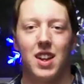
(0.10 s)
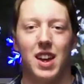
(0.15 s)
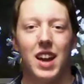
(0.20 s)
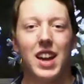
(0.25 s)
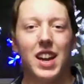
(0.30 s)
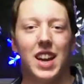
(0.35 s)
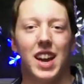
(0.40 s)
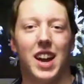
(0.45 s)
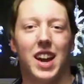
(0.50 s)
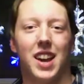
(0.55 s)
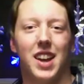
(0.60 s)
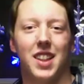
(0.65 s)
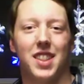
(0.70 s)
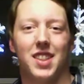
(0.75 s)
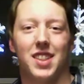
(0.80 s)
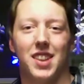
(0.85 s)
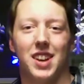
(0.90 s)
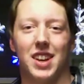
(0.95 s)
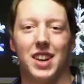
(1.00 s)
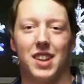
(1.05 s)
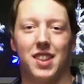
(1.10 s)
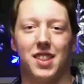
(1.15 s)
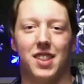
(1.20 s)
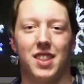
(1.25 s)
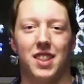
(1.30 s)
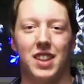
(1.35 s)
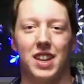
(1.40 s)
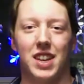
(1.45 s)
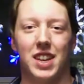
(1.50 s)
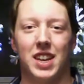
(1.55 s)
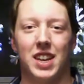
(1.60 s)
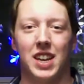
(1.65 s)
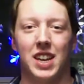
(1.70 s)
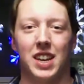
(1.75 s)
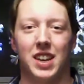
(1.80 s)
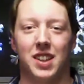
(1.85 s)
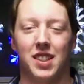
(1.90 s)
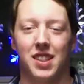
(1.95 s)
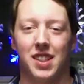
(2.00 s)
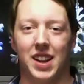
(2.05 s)
Hey guys, it's
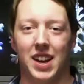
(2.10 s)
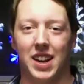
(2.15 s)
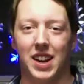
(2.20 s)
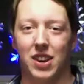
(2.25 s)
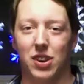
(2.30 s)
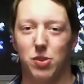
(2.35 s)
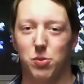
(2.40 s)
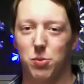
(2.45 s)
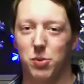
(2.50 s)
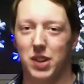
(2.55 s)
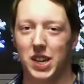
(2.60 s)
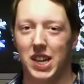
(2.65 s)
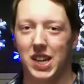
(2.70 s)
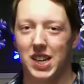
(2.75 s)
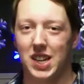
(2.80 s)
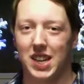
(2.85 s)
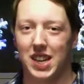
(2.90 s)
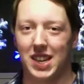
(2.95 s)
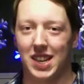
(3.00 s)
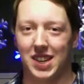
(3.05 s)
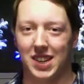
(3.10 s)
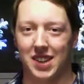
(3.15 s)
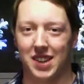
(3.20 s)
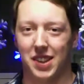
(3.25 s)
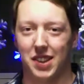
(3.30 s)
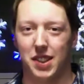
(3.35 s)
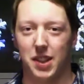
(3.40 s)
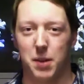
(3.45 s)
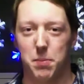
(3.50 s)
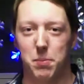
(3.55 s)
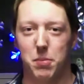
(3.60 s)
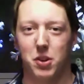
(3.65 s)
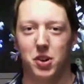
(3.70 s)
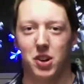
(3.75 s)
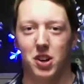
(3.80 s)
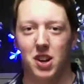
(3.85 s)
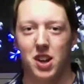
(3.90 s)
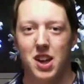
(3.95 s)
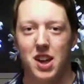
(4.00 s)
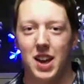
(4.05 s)
the second week in
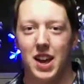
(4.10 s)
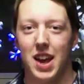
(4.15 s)
December,